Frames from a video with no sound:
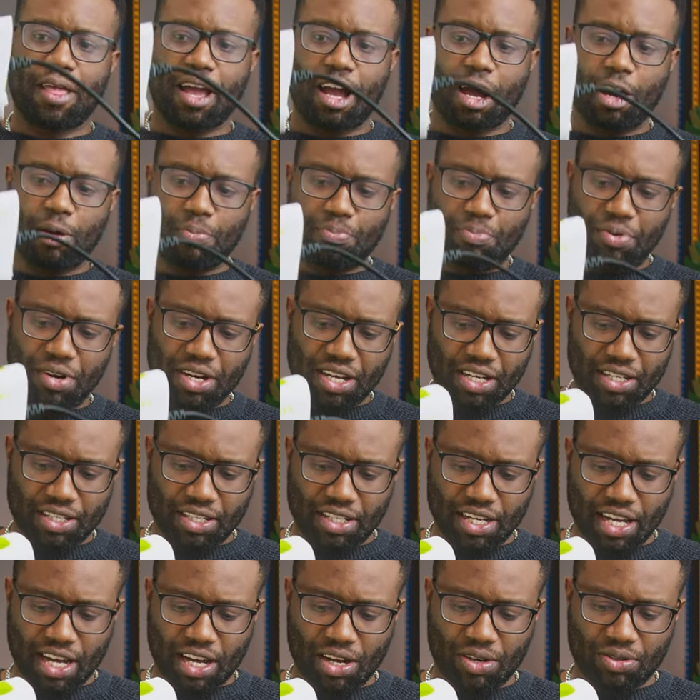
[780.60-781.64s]
I'll bring it
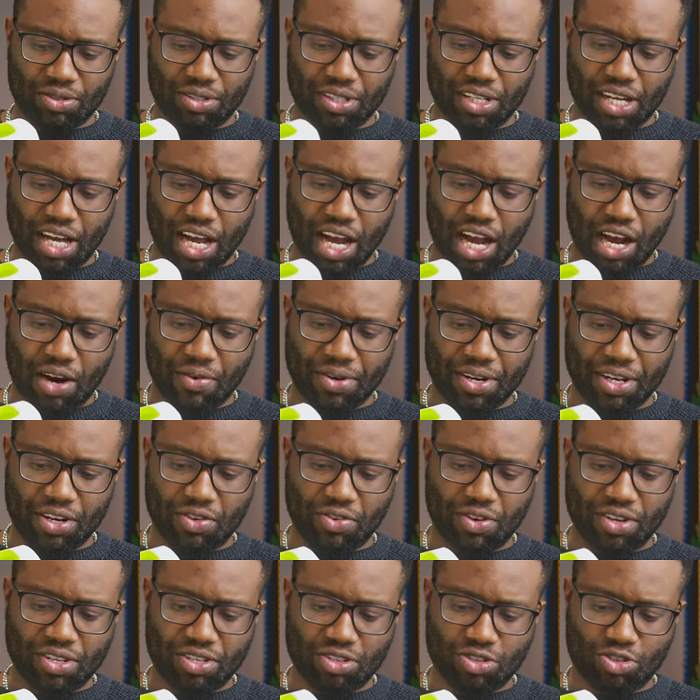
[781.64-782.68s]
down. I'll
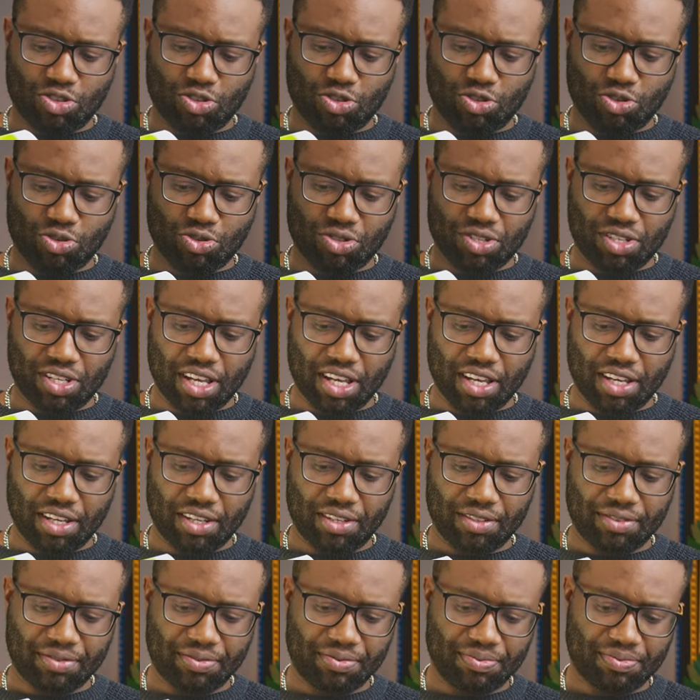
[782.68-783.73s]
increase it to say
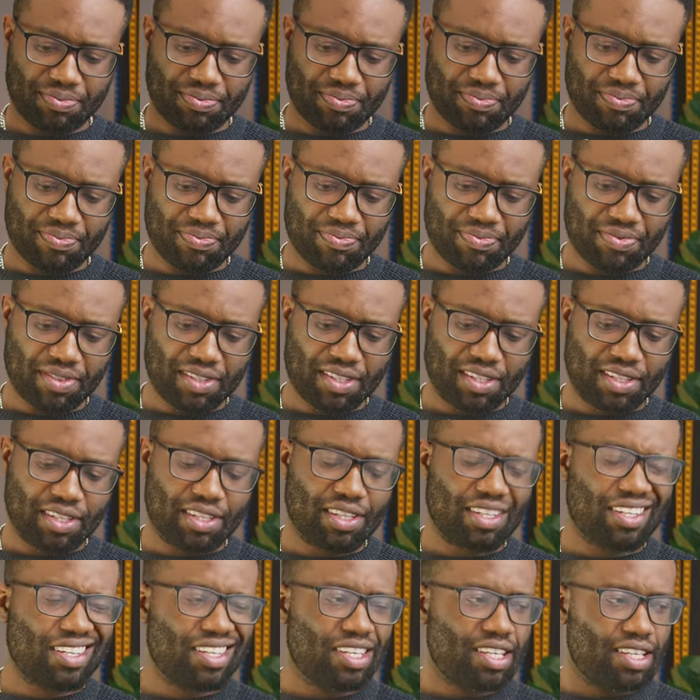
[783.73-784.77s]

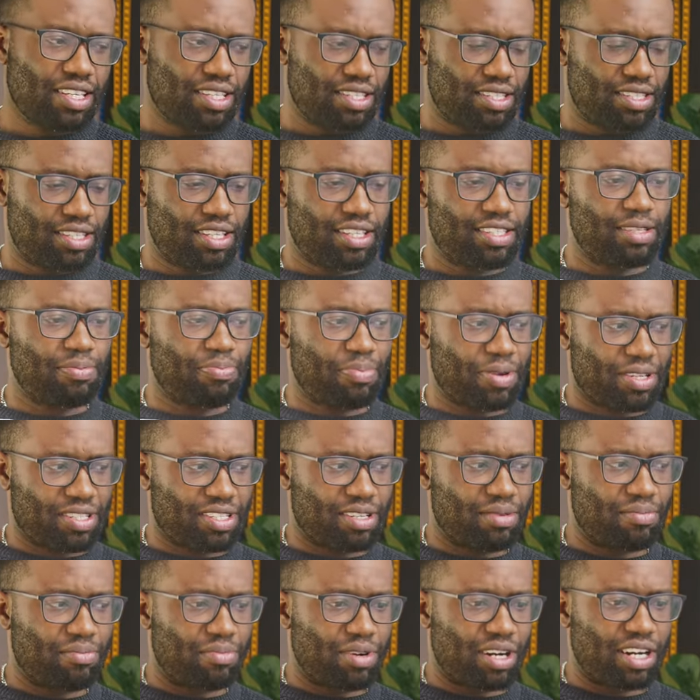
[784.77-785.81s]

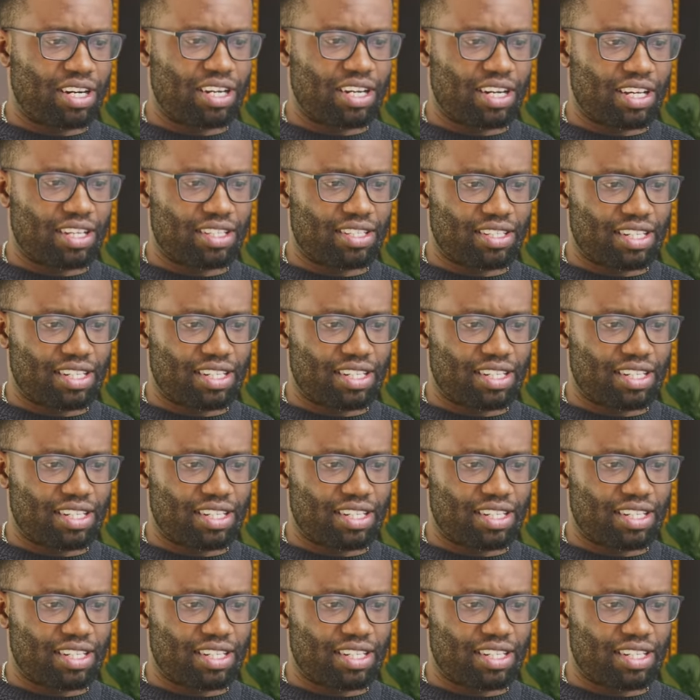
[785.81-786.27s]
60% brightness.